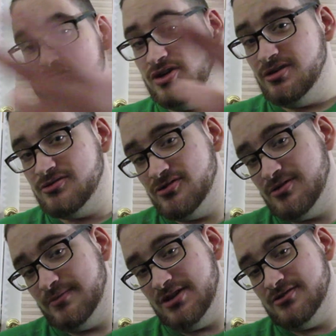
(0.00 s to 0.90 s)
Share it so
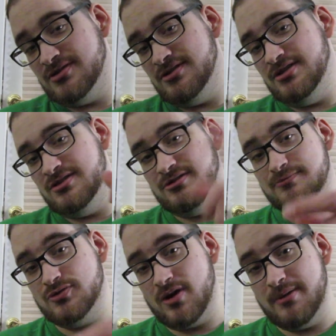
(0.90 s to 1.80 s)
someone else can see it.
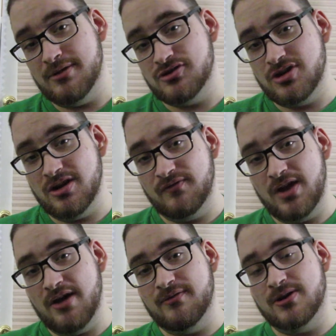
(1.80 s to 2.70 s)
Subscribe to the channel if
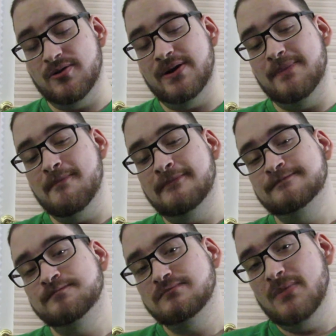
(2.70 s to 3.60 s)
you haven't already.
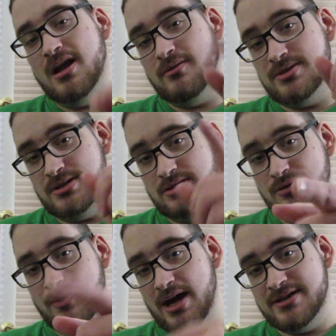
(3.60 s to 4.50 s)
I'll see
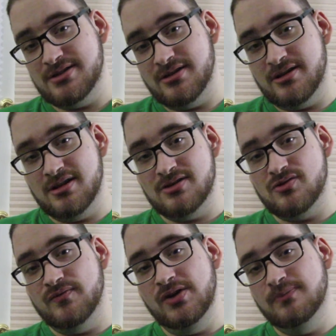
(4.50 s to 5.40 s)
you guys in the next
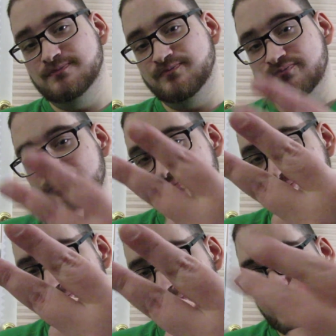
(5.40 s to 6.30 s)
review.
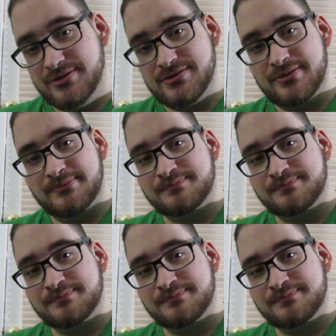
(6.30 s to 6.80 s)
Peace.